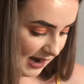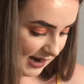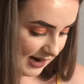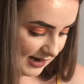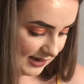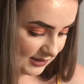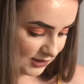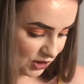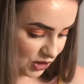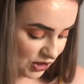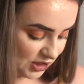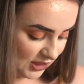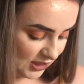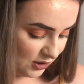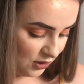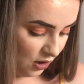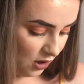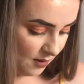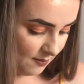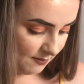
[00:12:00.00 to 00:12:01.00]
and she
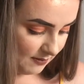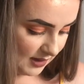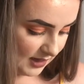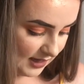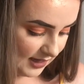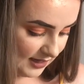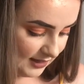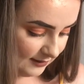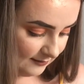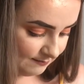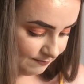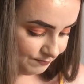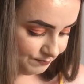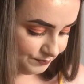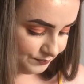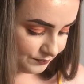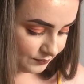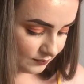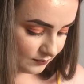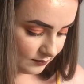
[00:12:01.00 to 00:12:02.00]
got me
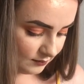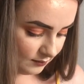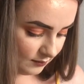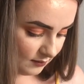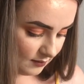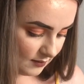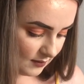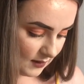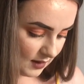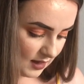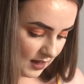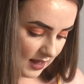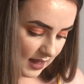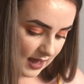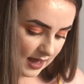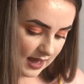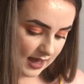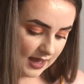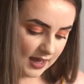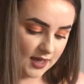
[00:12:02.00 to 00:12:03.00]

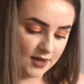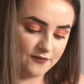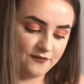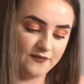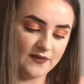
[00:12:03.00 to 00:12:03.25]
a